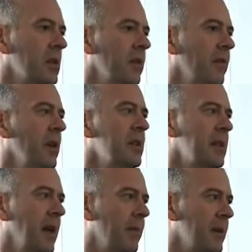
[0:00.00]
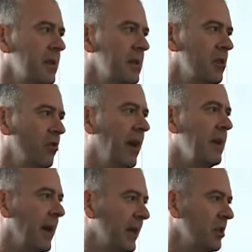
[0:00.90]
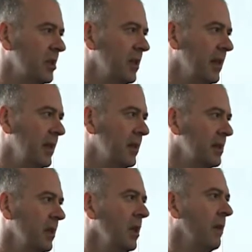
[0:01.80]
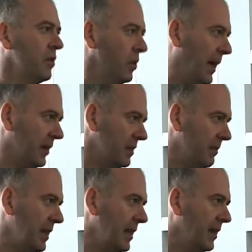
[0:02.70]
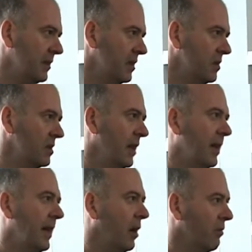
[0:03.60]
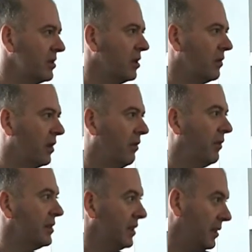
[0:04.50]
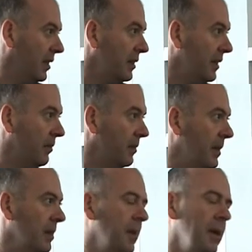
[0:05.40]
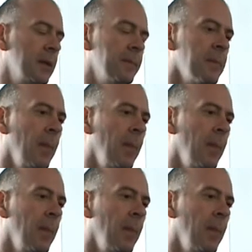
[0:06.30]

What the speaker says: So the first step is to train managers and leaders to act as mediators and help resolve conflicts and nip them in the bud.